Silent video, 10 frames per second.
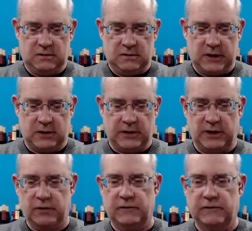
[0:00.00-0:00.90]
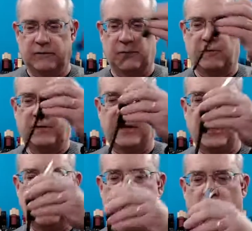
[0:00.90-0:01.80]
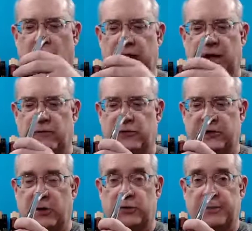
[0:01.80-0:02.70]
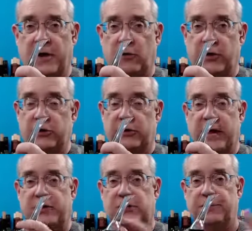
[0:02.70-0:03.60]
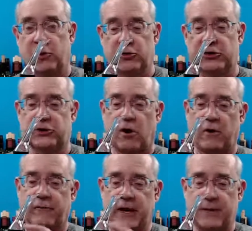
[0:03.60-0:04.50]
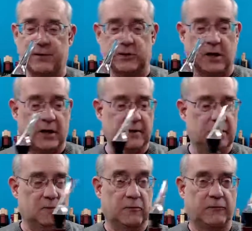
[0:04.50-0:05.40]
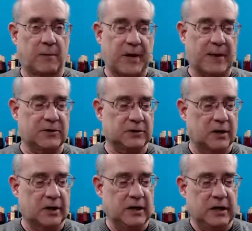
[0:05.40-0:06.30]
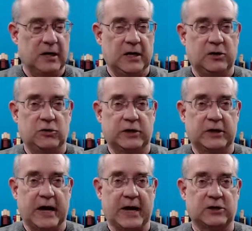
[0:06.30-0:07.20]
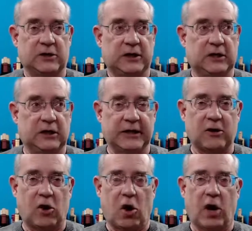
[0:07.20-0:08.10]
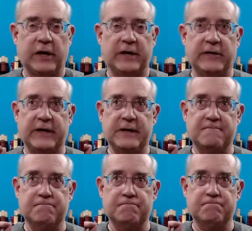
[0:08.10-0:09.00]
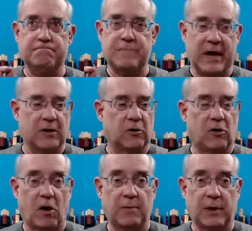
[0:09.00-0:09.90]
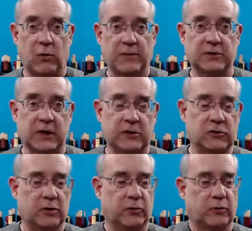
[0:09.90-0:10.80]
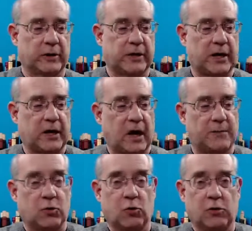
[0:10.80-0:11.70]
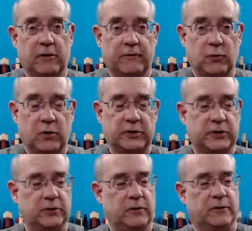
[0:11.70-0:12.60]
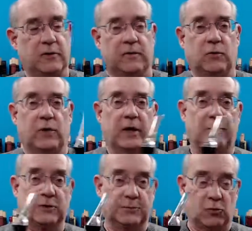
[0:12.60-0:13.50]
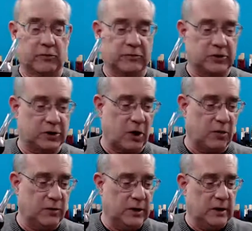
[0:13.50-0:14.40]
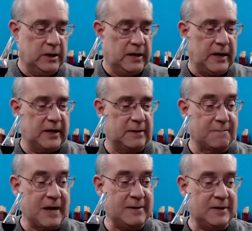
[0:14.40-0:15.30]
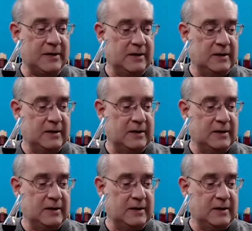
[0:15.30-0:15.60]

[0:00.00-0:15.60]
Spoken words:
aerator from the Veneto Wine Lover set, which, by the way, you can actually purchase off Amazon or from Amazon. You can actually click on the banner on my website at drinkwithrick.com to order it if you want to, if you want to help support the show. And maybe